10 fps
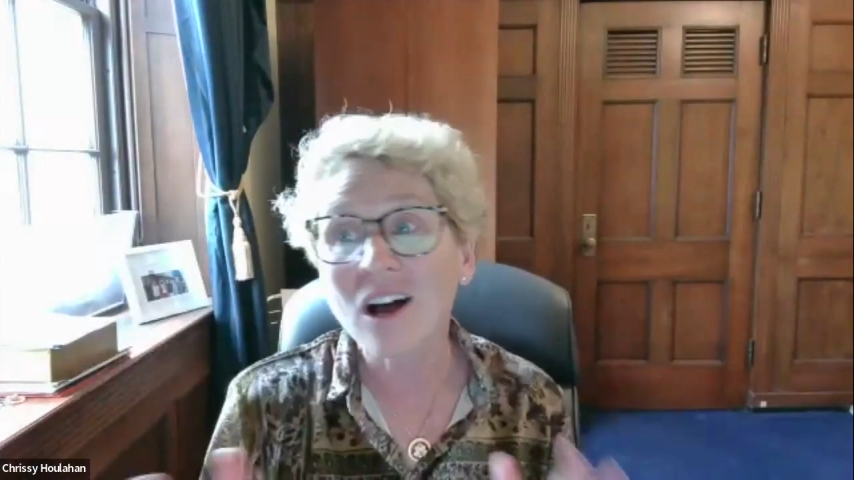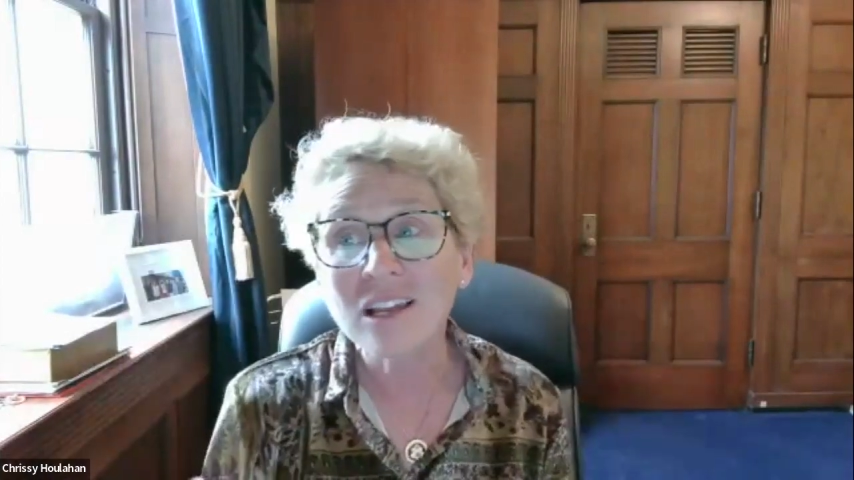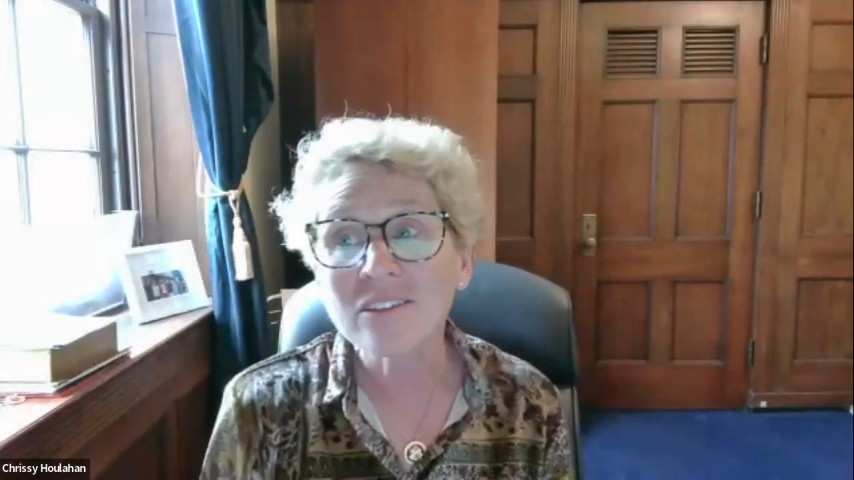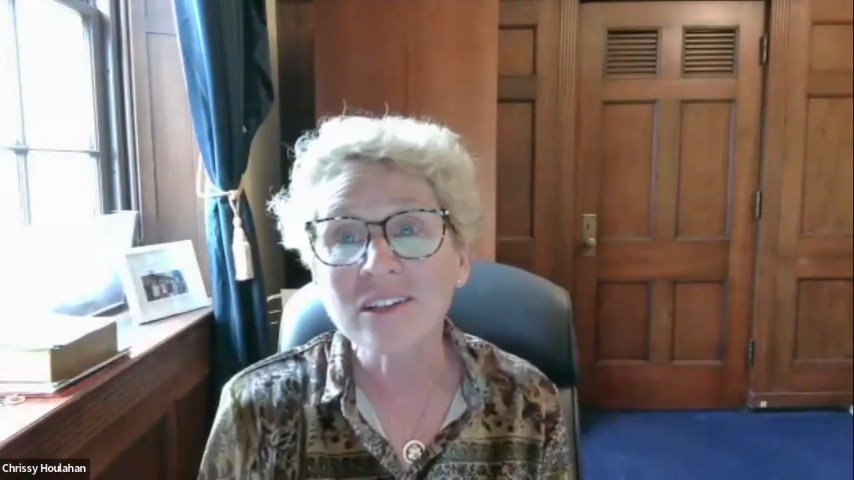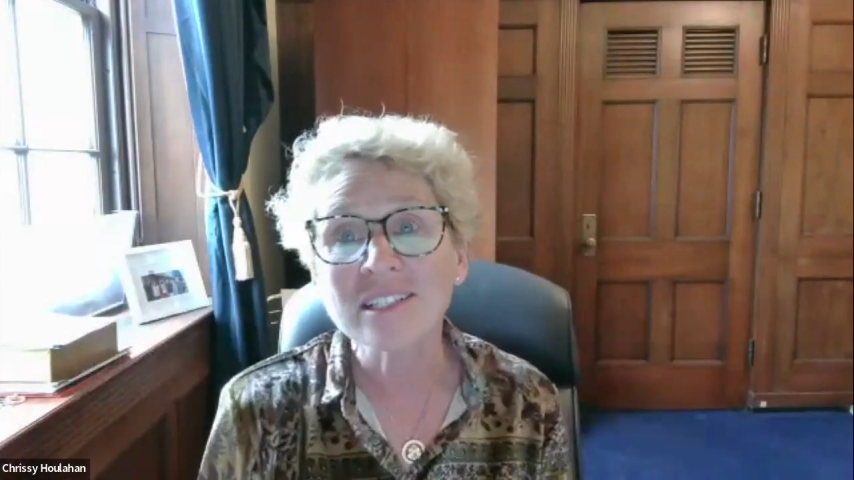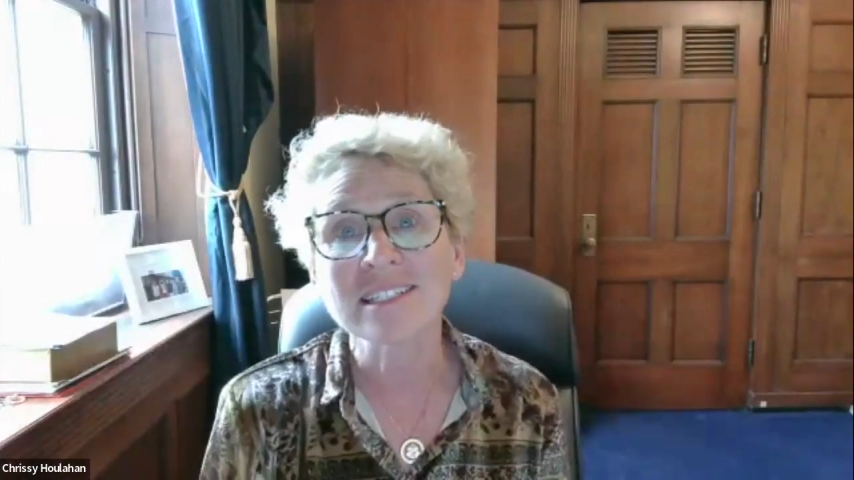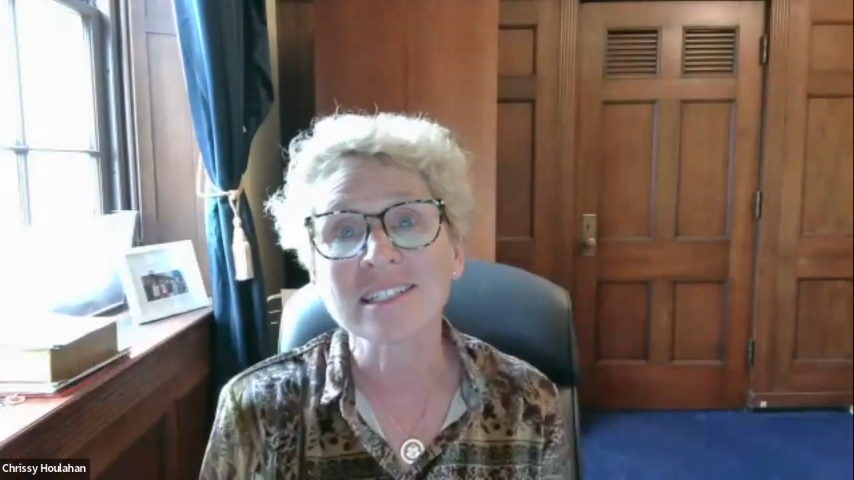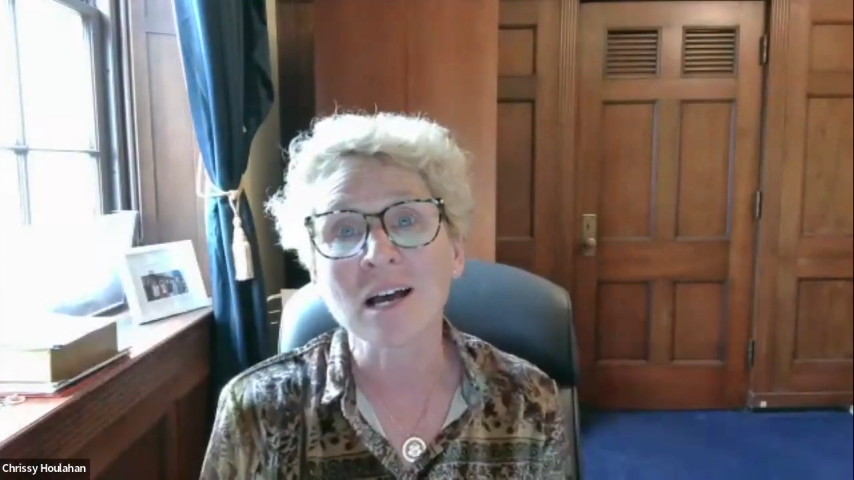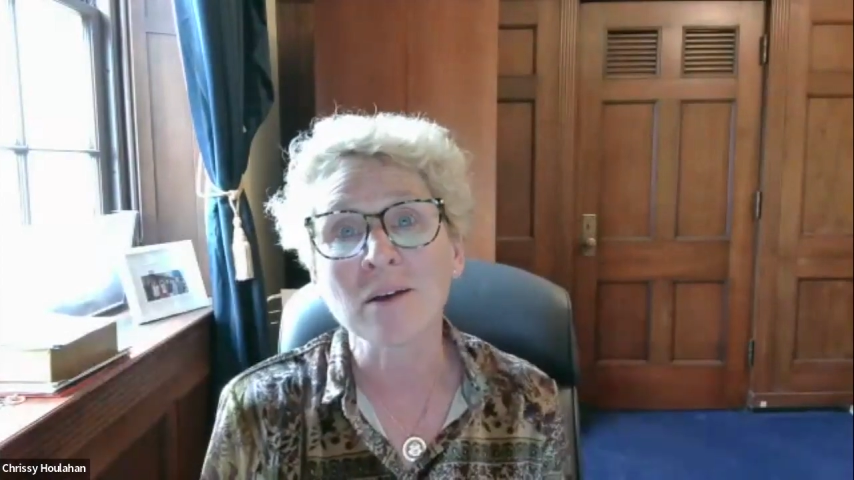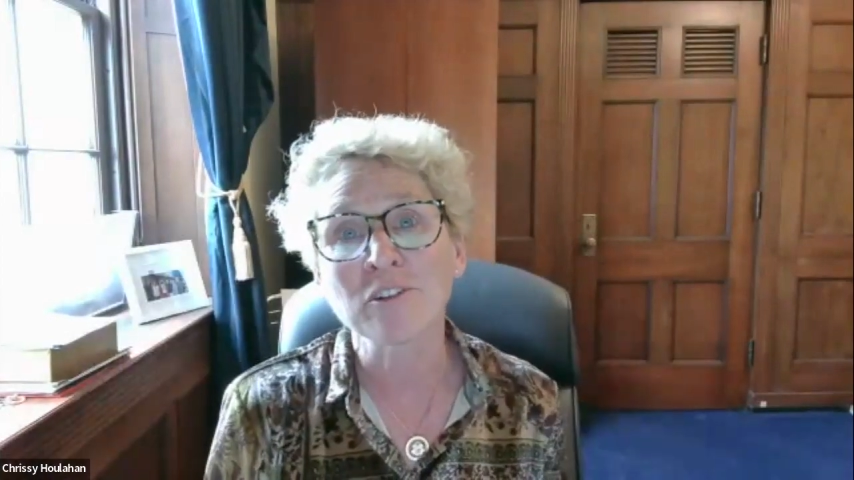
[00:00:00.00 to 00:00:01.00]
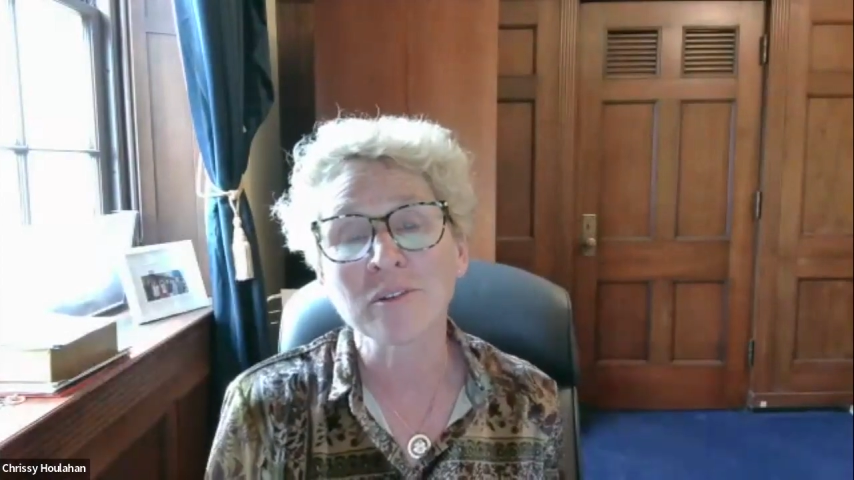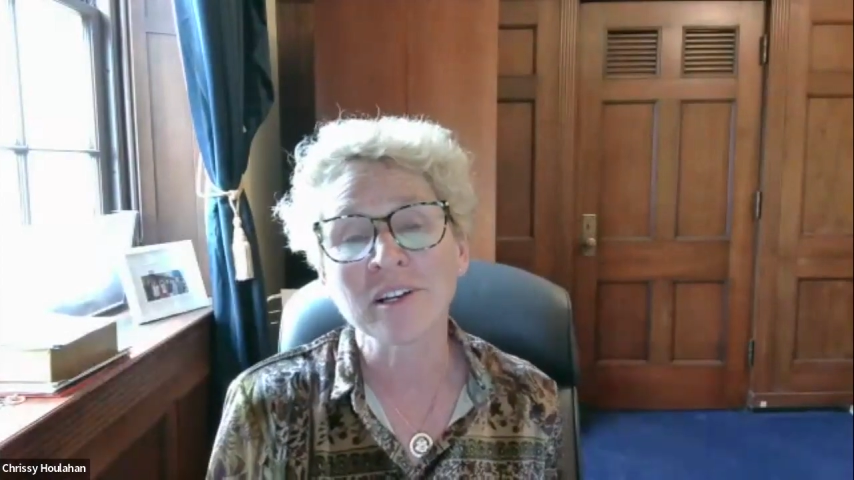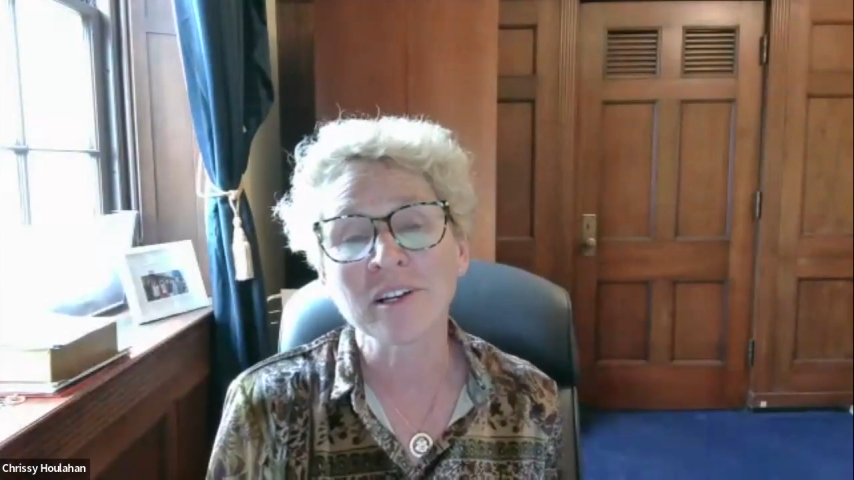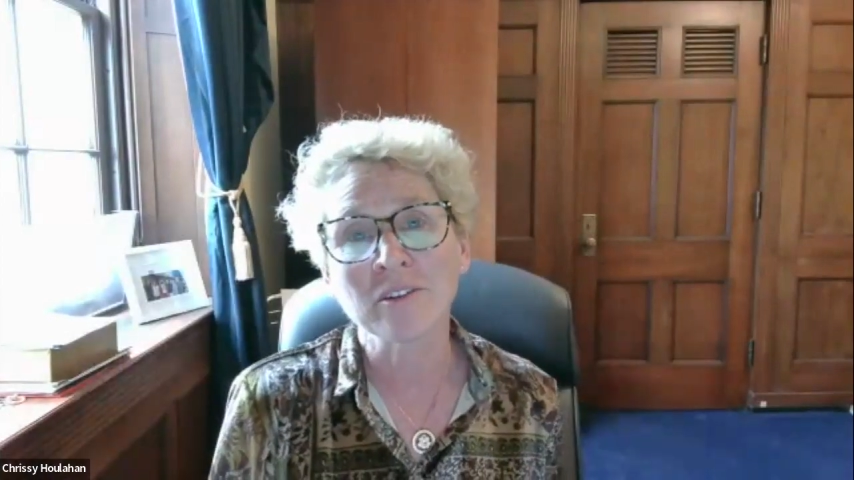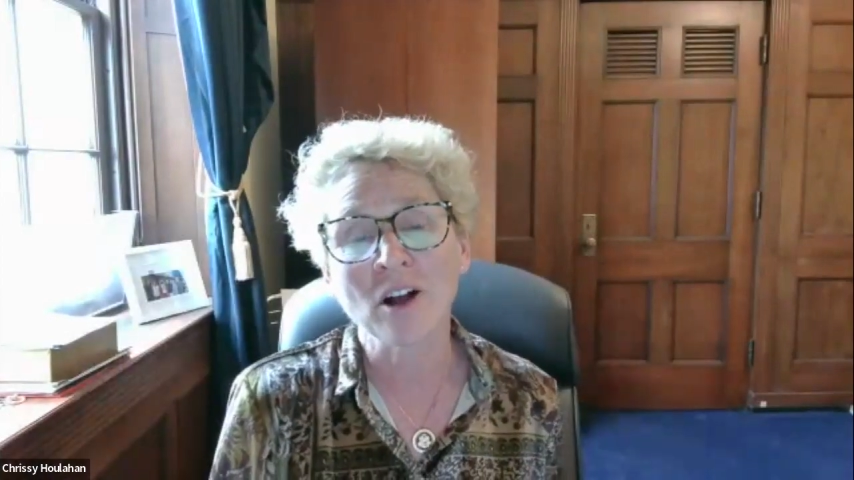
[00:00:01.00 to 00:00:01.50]
all of us
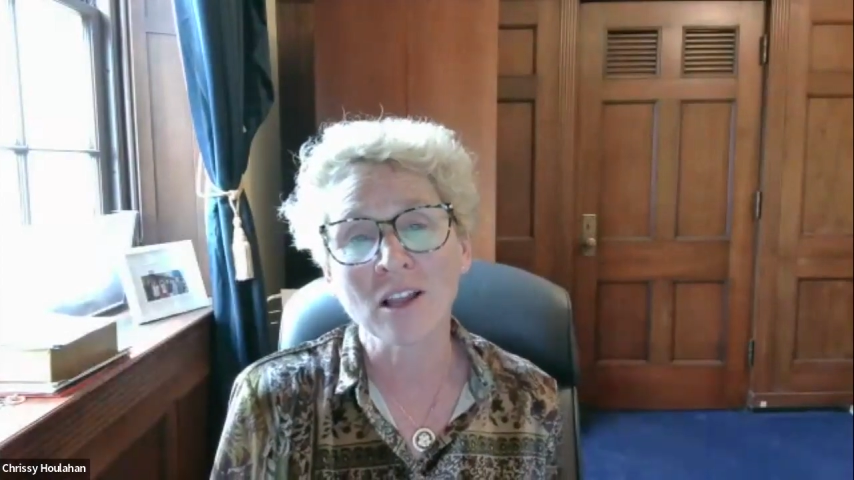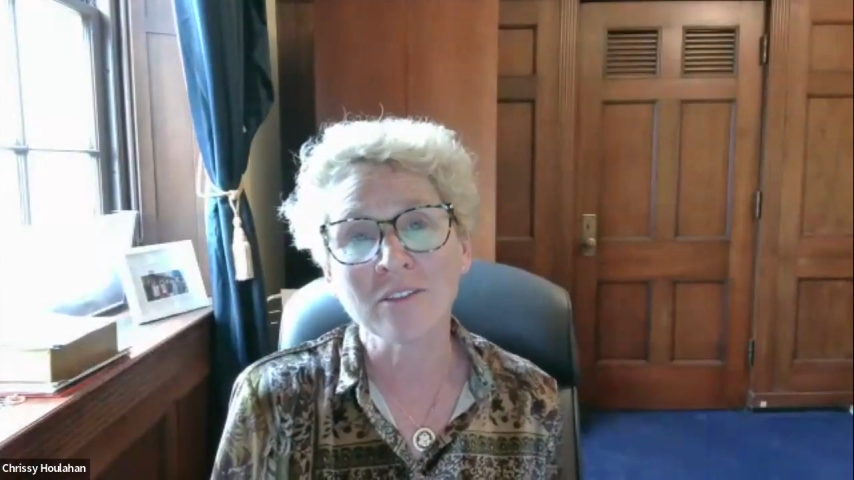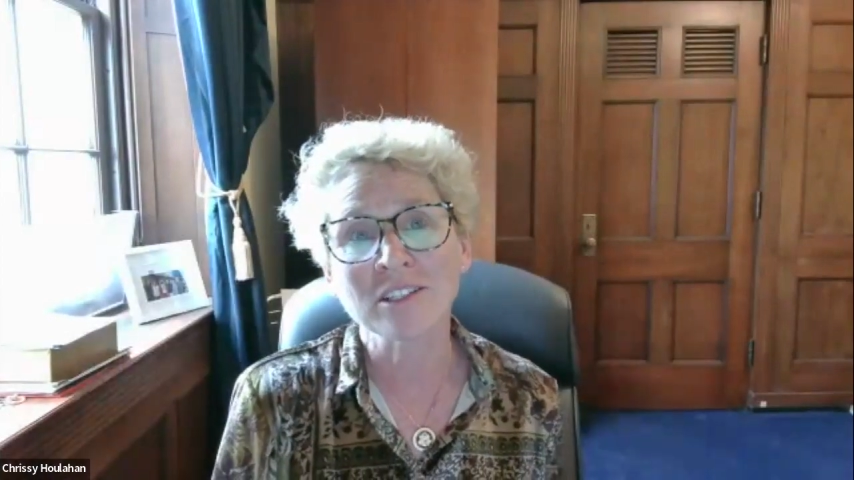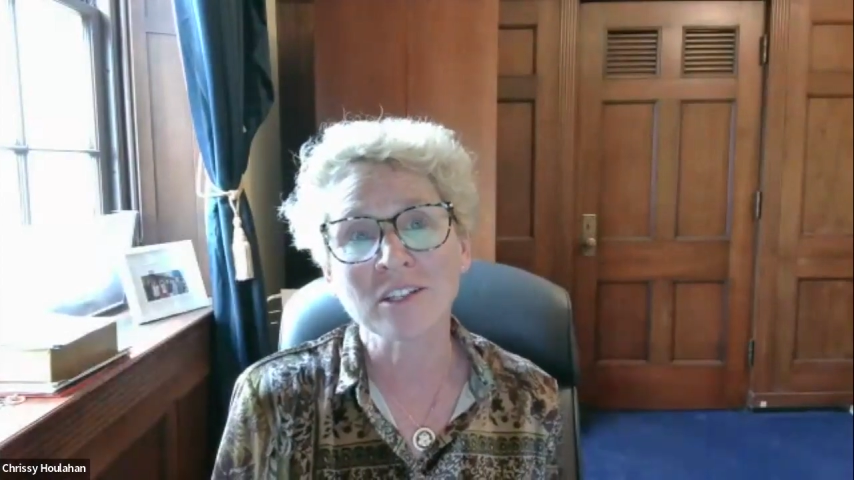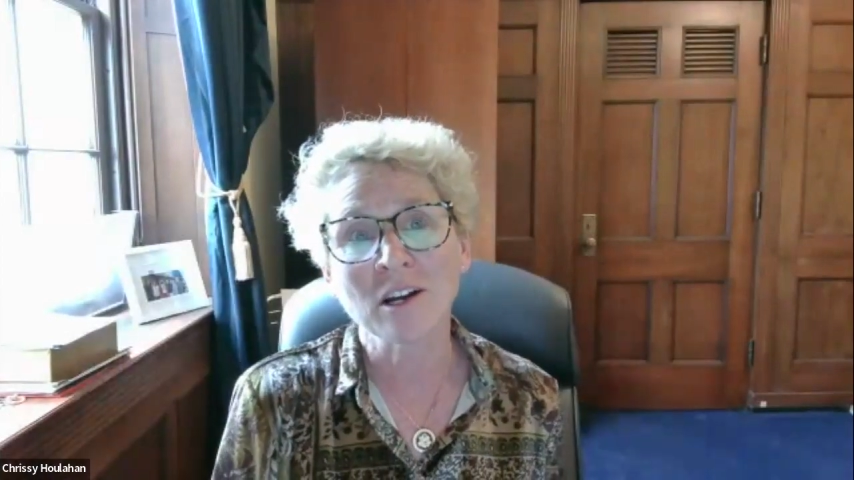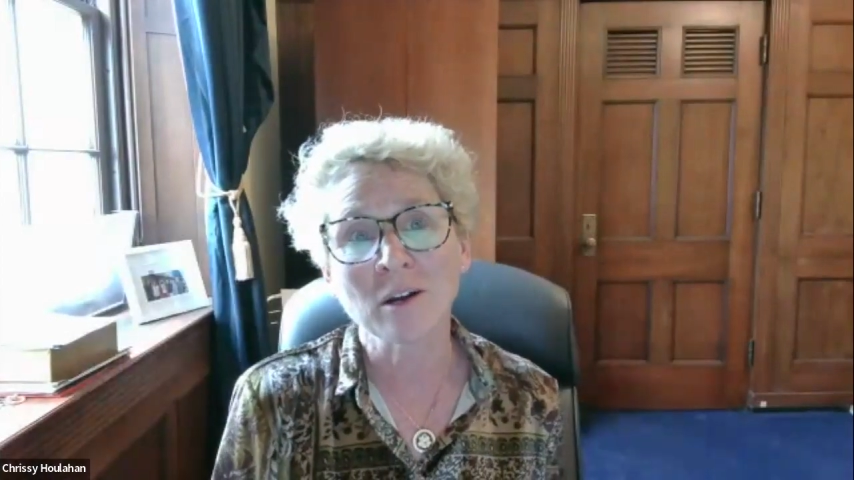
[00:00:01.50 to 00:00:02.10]
are